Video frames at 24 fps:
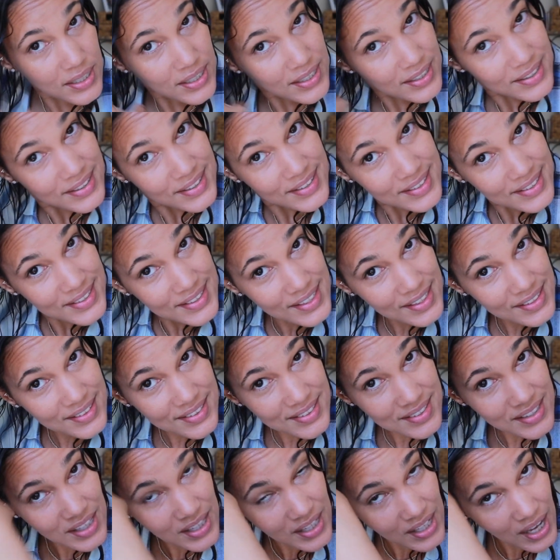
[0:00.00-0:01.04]
it
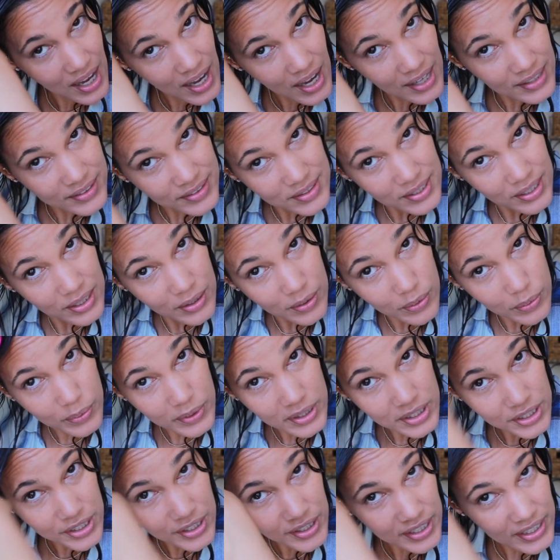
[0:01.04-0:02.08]
does not
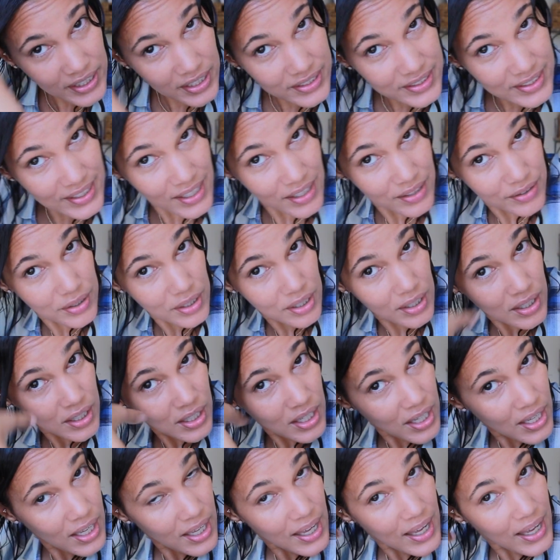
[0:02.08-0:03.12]
weight your hair down
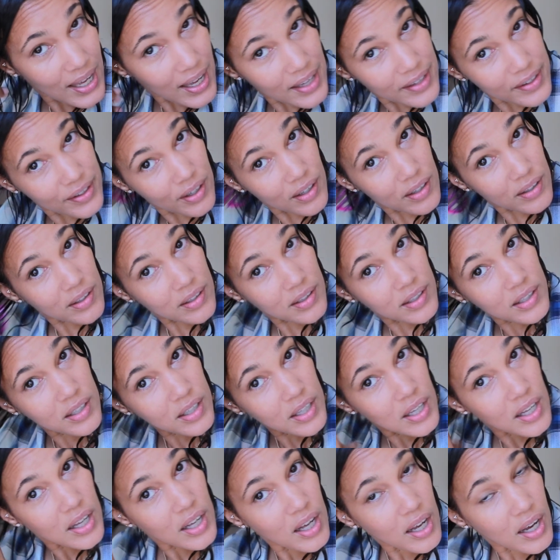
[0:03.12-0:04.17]
at all.
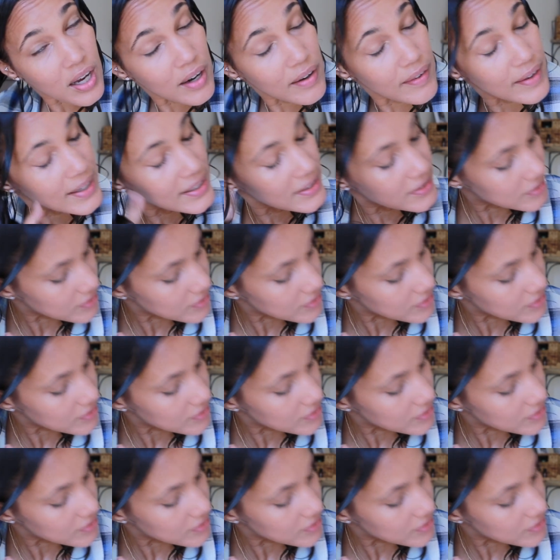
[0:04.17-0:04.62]
Alright,